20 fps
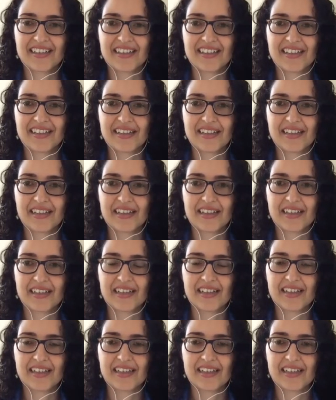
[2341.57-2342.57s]

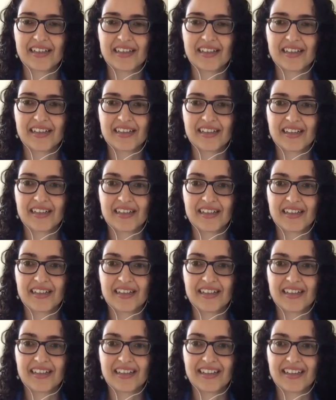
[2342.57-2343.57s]

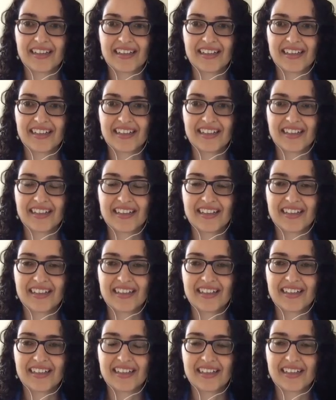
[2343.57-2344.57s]

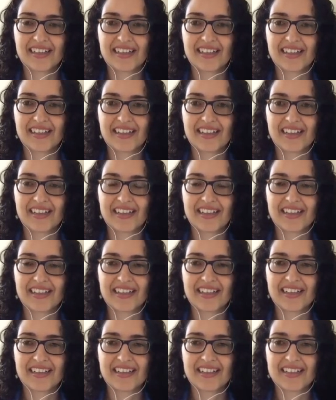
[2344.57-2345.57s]

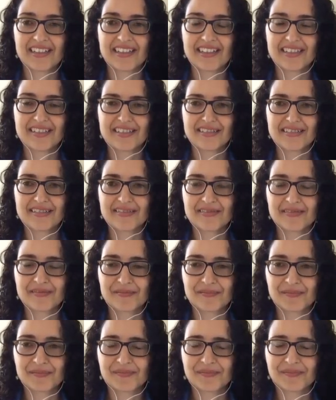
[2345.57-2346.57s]

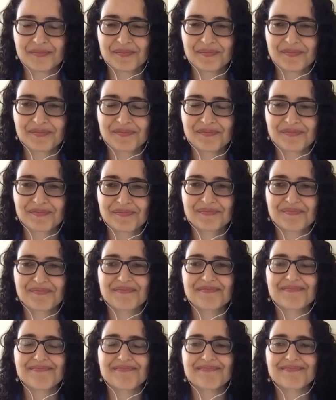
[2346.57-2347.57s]

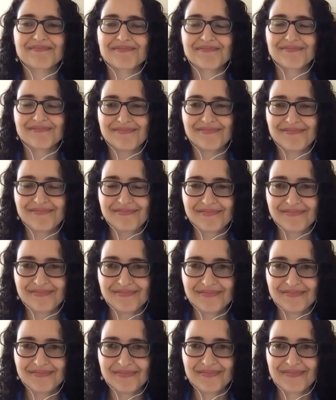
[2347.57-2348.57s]

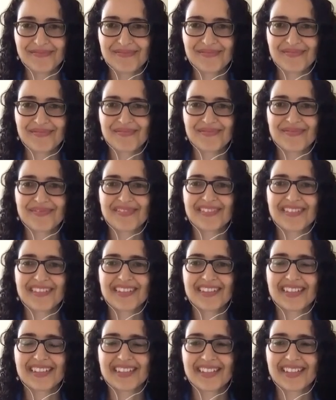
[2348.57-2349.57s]
[no speech]